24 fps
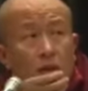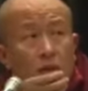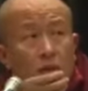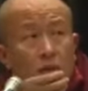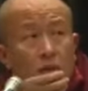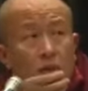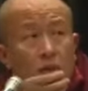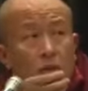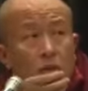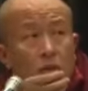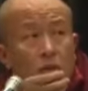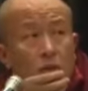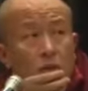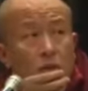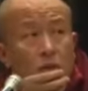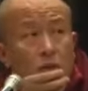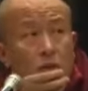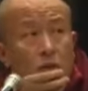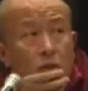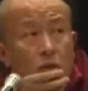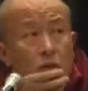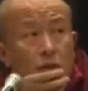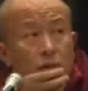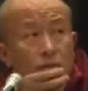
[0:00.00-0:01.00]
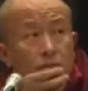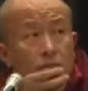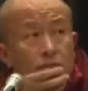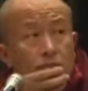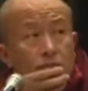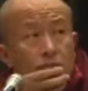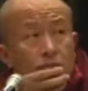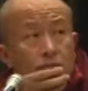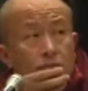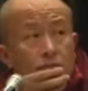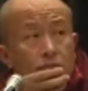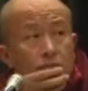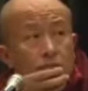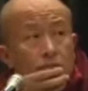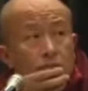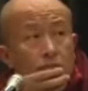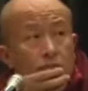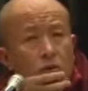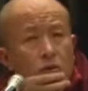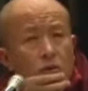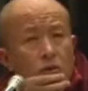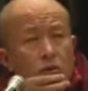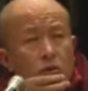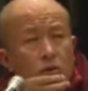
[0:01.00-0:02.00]
now the Guru Yoga.
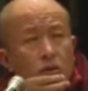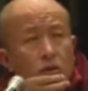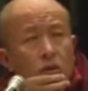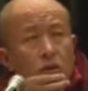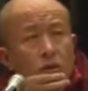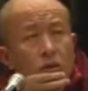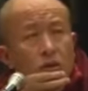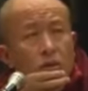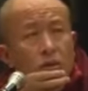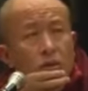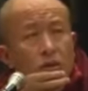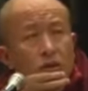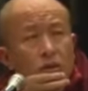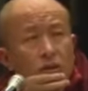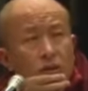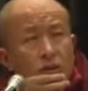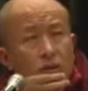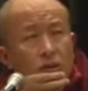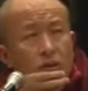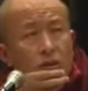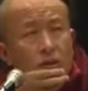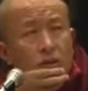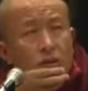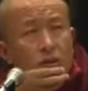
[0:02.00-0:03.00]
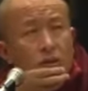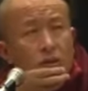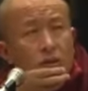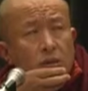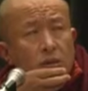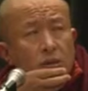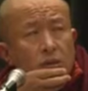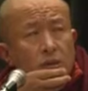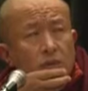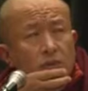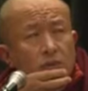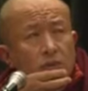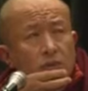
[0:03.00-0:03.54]
Yesterday